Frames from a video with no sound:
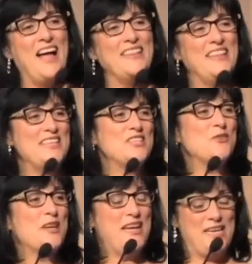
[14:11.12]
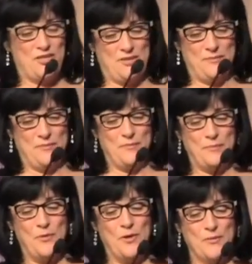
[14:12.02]
on this occasion,
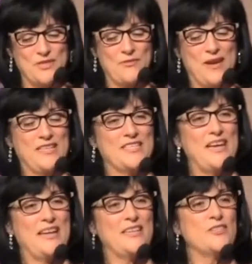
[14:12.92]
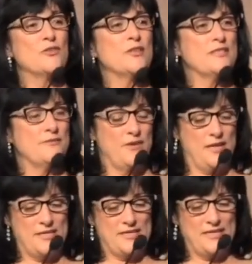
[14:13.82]
Paul was right, and I took his
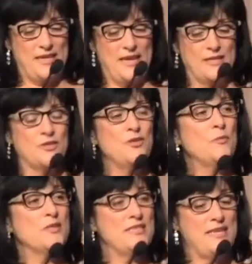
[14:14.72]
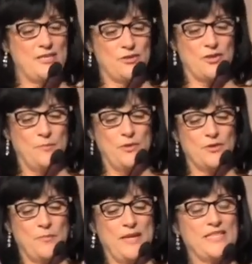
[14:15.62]
advice. And two months later,
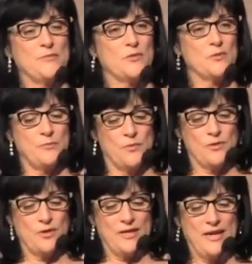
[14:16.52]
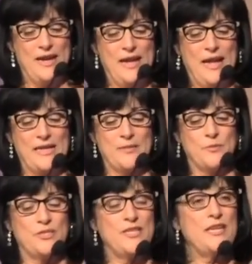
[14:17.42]
Computer Placement was born as a
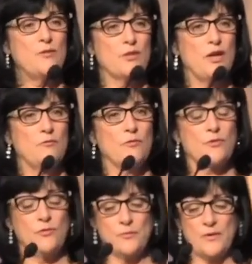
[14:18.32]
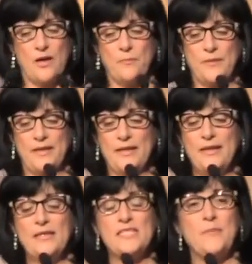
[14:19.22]
boutique rec recruitment company
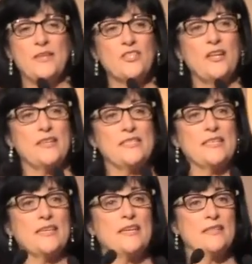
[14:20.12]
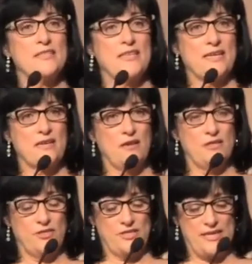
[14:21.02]
specialising in the
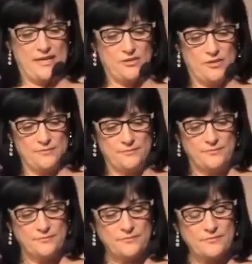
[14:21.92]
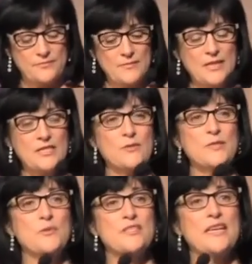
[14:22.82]
technology sector. So I
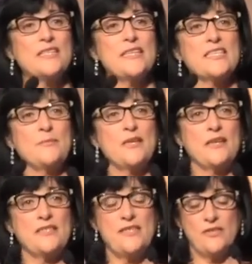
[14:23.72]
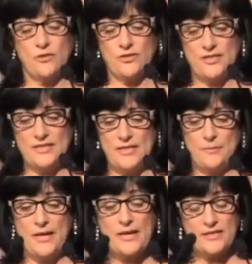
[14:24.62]
suppose that takes me nicely on to the
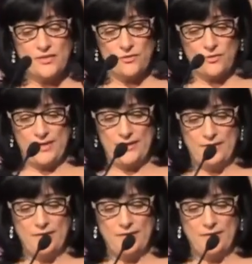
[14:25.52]
CPL story.